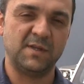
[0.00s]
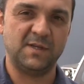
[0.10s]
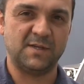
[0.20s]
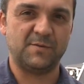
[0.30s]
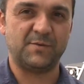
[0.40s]

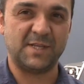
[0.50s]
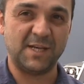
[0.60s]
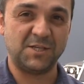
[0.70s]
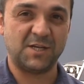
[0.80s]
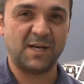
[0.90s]
These are to
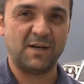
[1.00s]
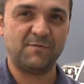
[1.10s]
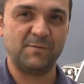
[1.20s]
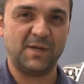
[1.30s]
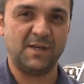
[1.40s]
protect your car
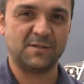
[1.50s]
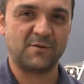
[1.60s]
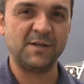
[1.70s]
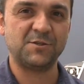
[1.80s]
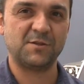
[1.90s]
from getting
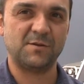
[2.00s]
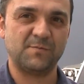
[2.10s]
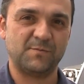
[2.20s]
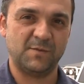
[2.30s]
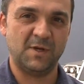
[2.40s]
scratched
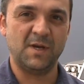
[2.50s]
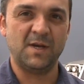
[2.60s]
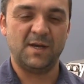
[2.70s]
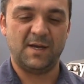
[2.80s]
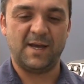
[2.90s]

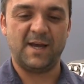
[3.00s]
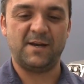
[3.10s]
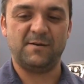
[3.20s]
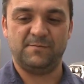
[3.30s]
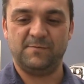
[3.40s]

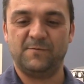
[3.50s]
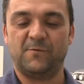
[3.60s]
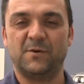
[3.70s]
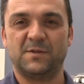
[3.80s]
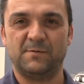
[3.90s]
and
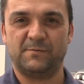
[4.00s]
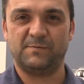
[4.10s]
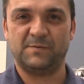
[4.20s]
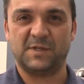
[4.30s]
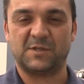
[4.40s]

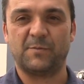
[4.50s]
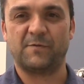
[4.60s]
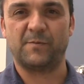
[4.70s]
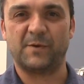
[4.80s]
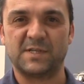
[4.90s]
to stop it
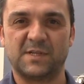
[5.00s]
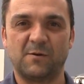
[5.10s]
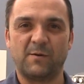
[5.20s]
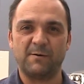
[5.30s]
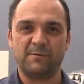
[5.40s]
from rusting
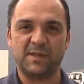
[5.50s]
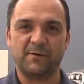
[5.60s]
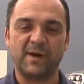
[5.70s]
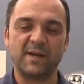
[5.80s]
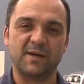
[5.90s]
away in the
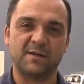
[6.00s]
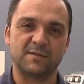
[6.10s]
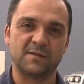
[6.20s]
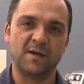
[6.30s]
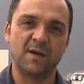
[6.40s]
rain
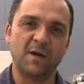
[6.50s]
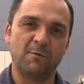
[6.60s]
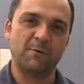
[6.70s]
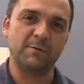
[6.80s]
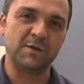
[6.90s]
gutters.
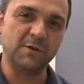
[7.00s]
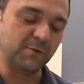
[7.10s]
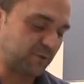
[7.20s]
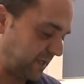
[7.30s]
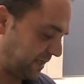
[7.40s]
What we do
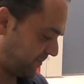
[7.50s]
is we